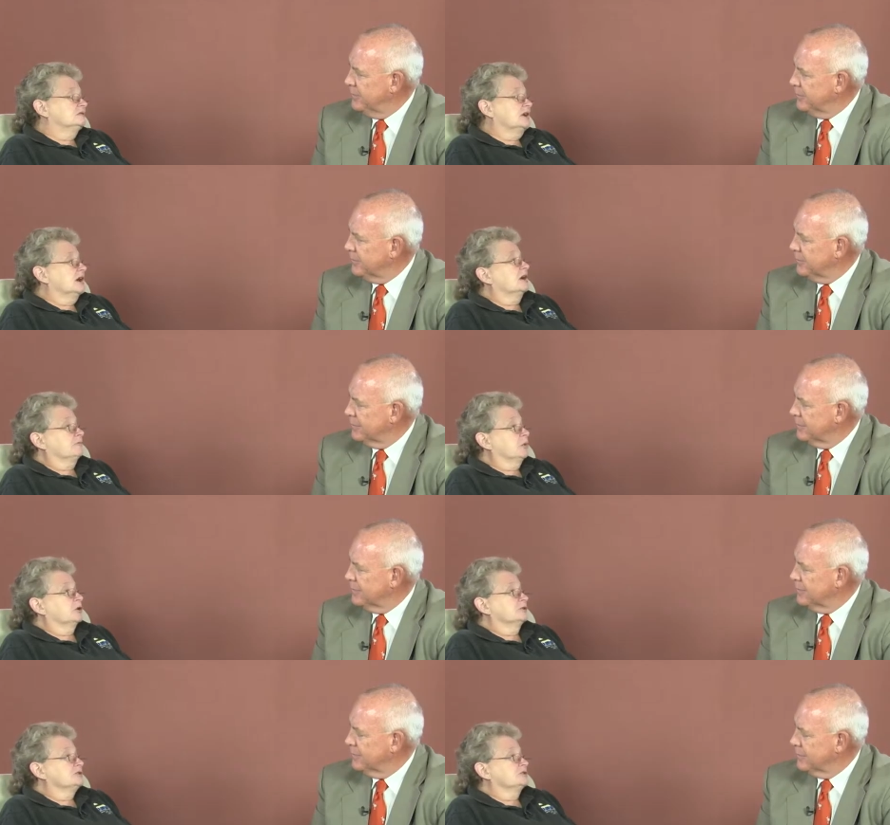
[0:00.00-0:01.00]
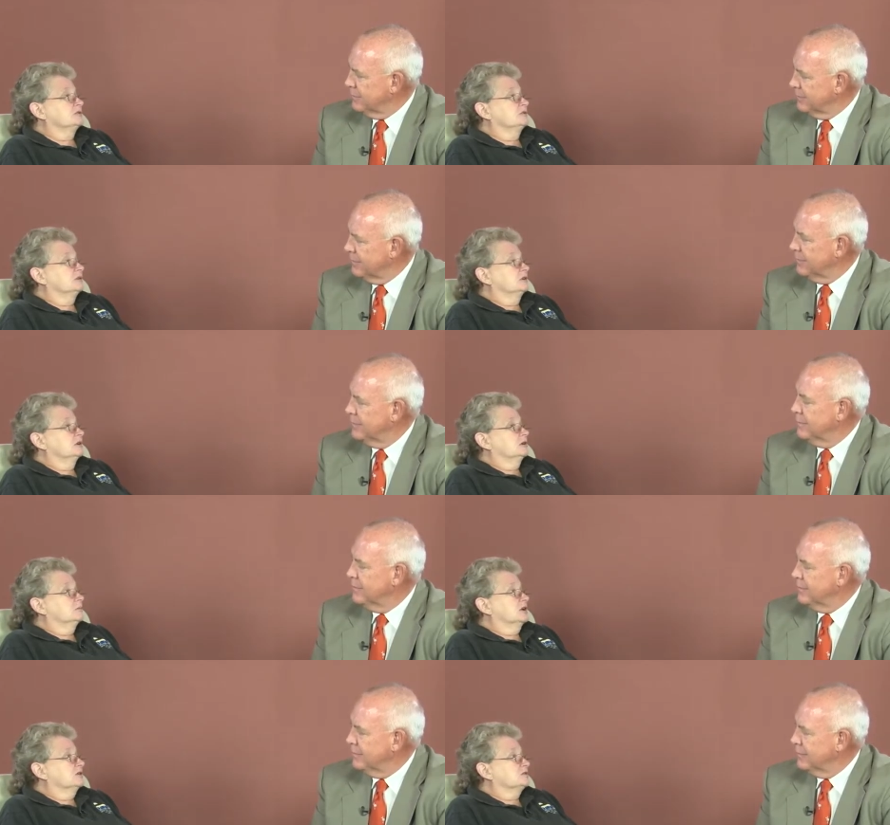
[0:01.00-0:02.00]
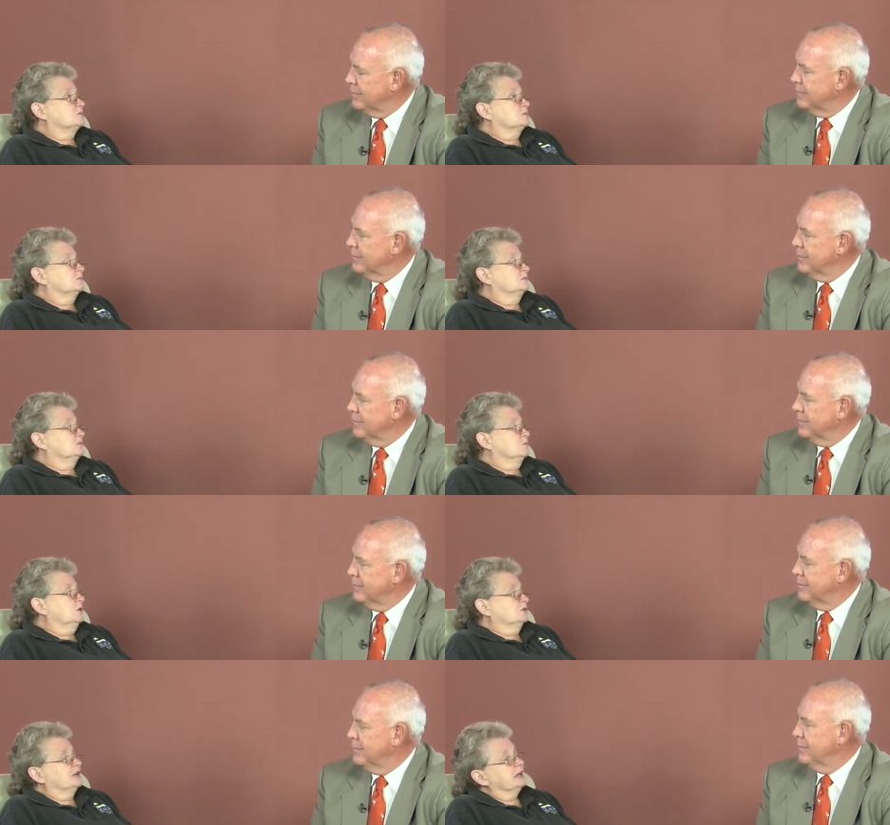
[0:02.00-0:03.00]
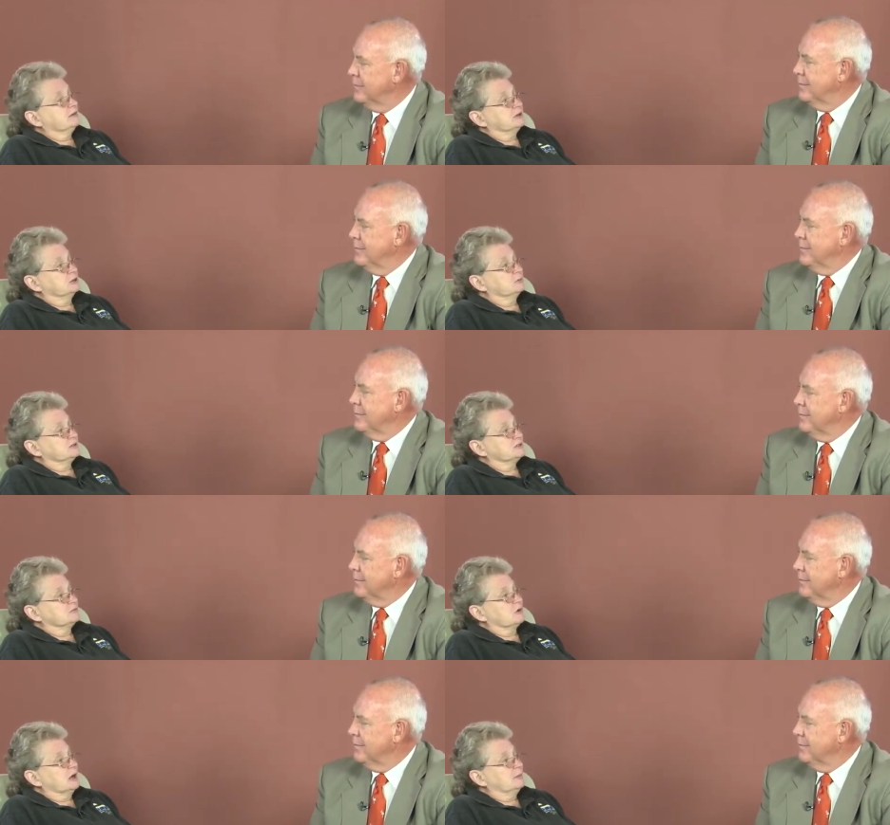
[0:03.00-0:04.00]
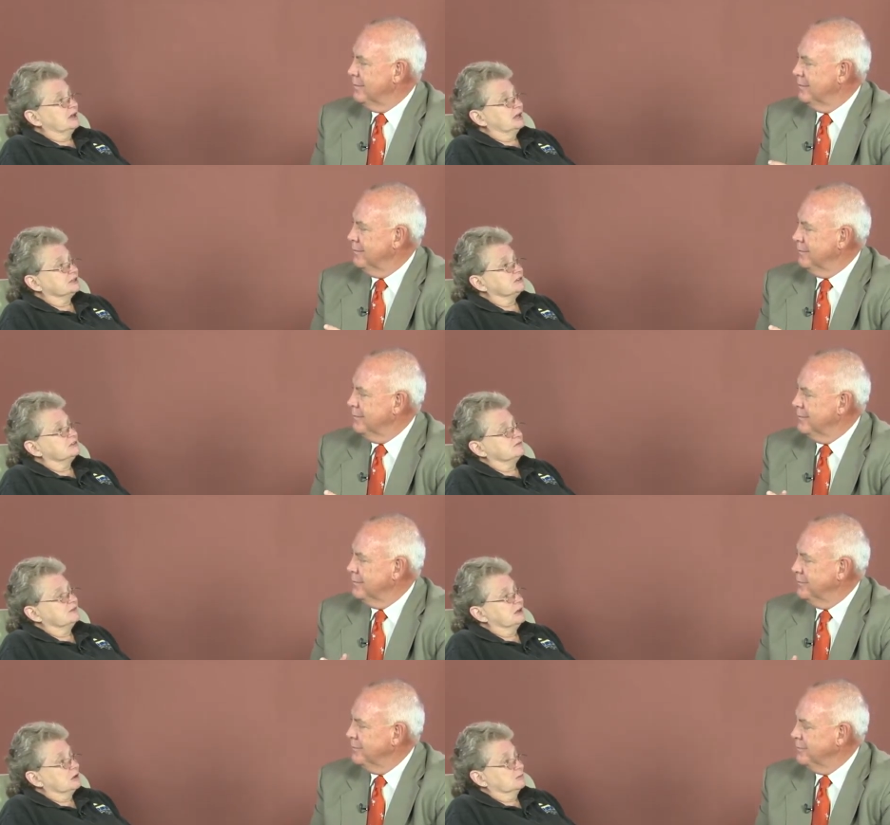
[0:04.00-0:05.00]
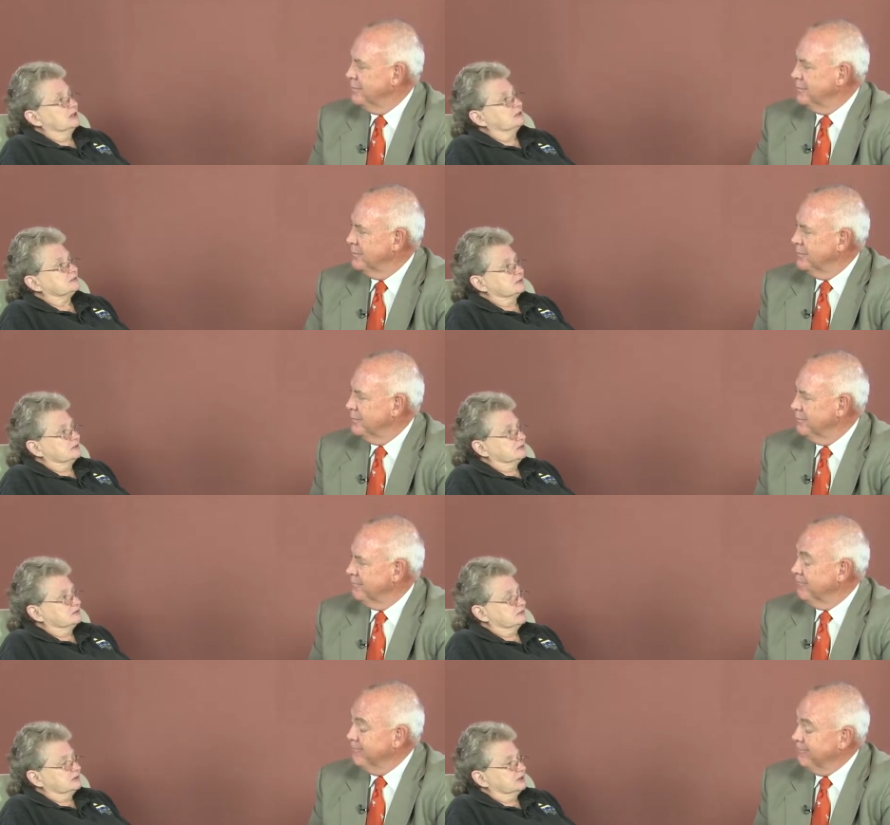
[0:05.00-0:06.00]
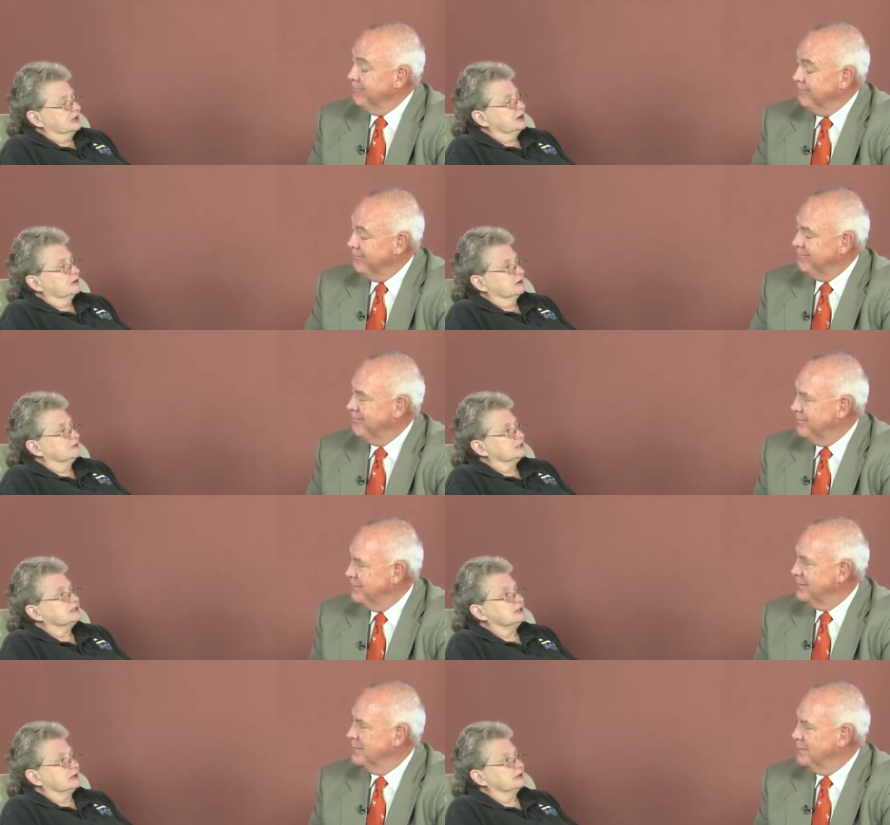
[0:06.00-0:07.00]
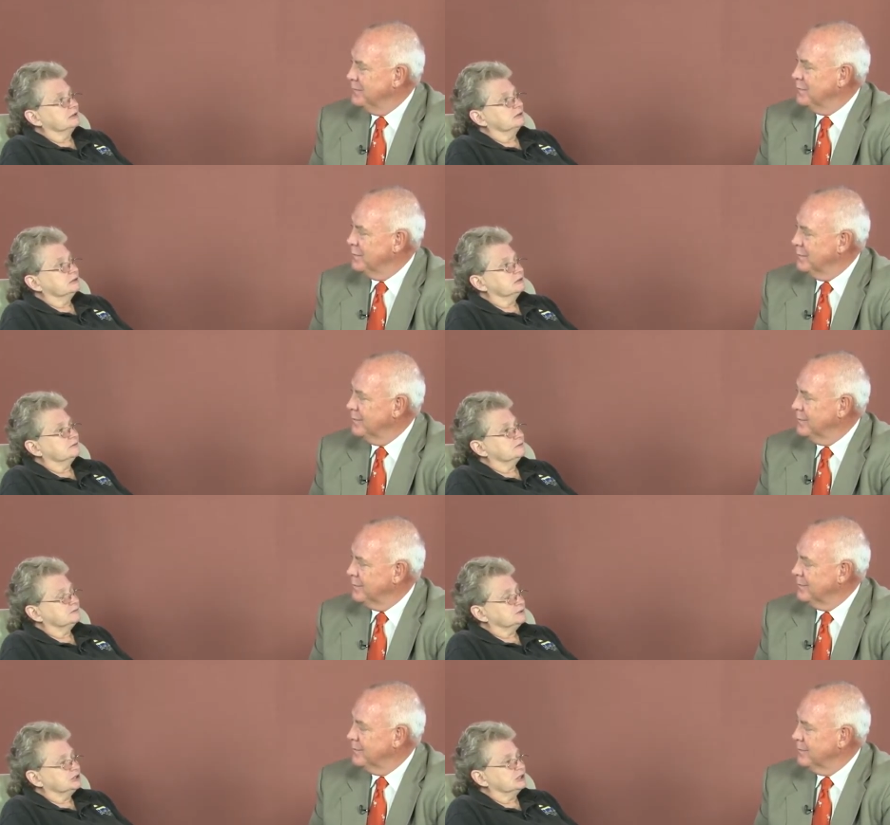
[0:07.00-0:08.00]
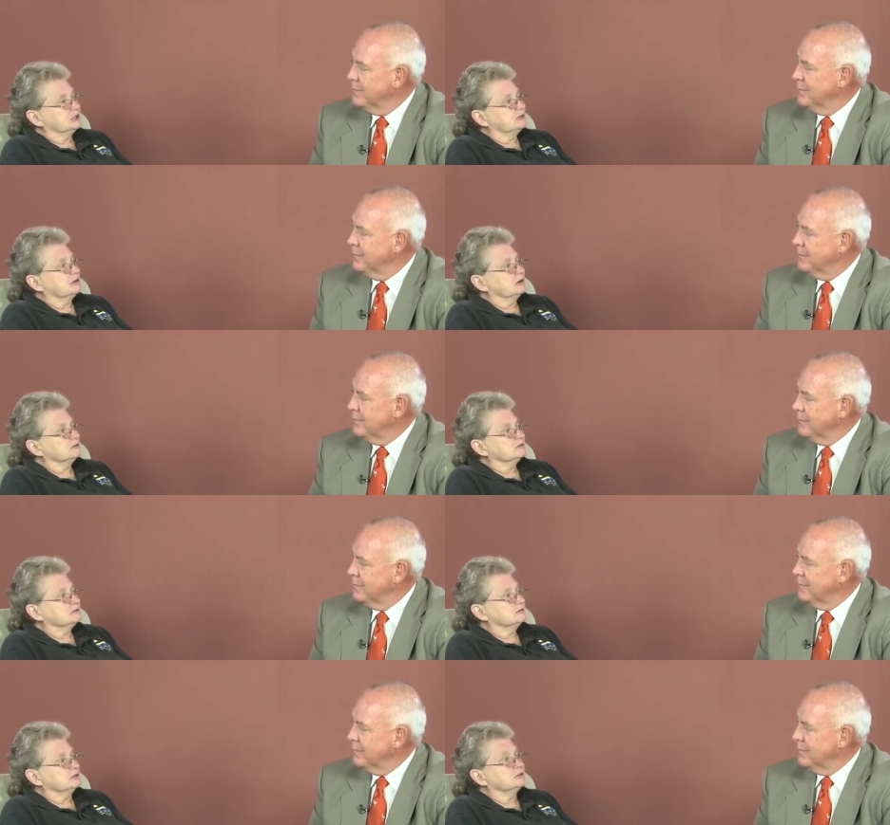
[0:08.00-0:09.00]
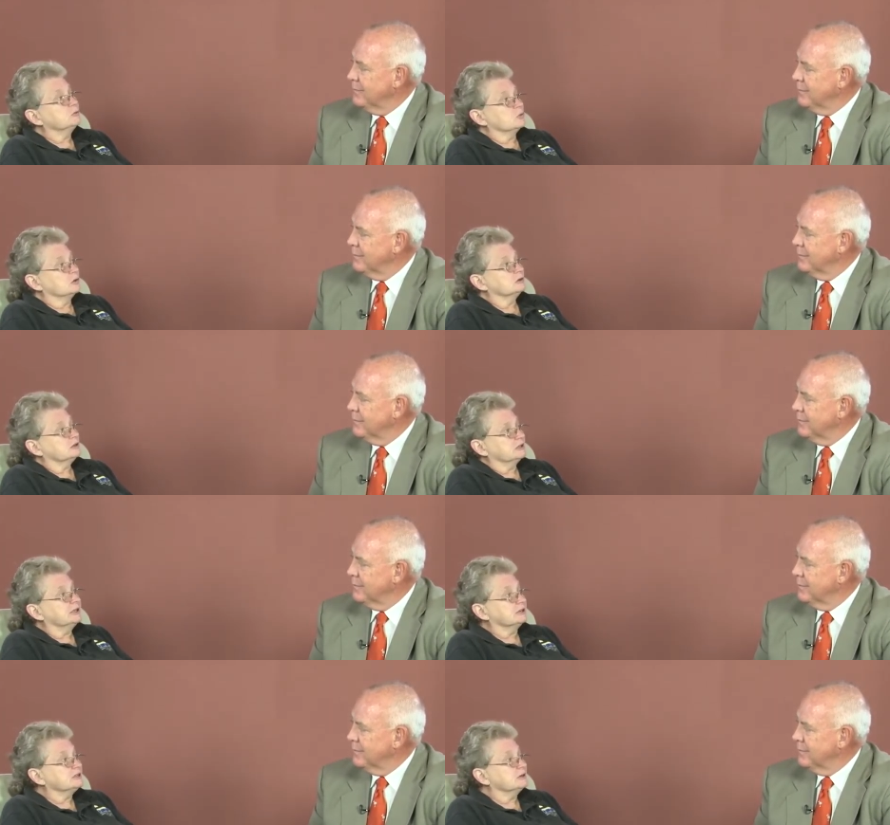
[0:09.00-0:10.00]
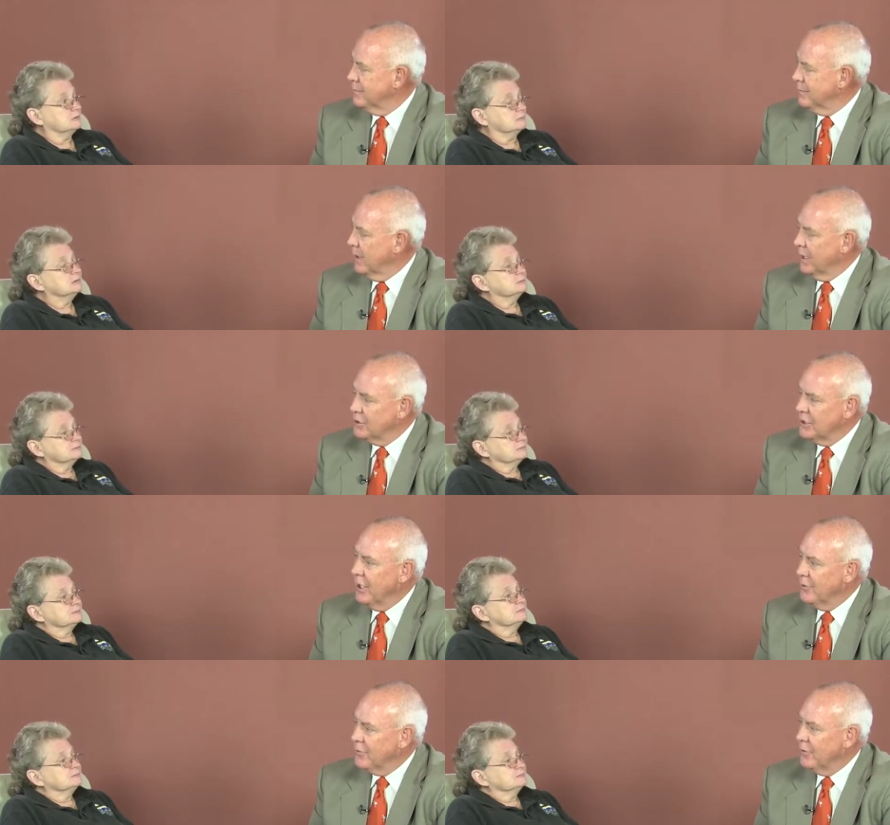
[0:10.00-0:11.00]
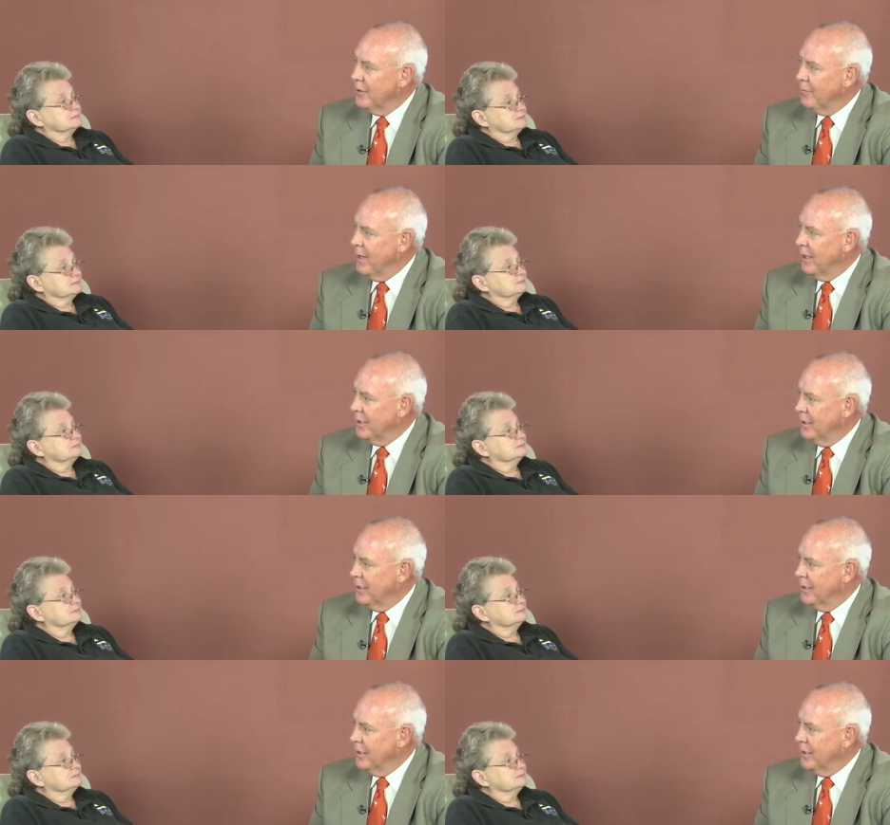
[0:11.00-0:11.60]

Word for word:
Speaker 1: that kind of person because we wouldn't have Hopelands and Rye Patch, the development and the, the care of it today, if she had not done the work ahead of time.
Speaker 2: Yeah, she also didn't mind